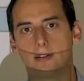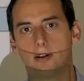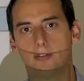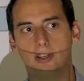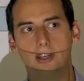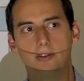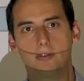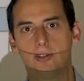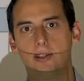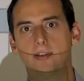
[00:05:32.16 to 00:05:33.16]
of each
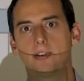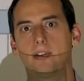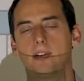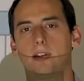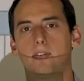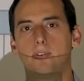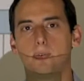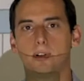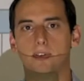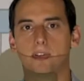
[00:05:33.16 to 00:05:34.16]
of these
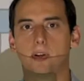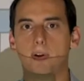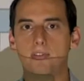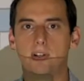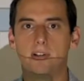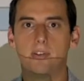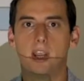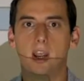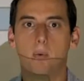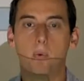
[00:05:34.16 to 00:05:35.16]
students. The question is,
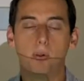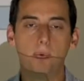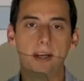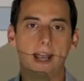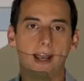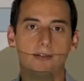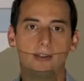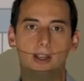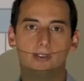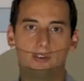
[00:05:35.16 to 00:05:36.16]
will we have
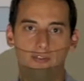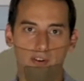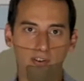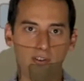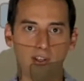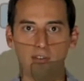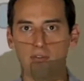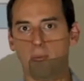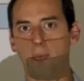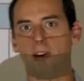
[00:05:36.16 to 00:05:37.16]
sufficient
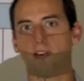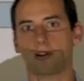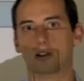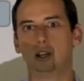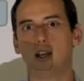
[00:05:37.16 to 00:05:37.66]
information?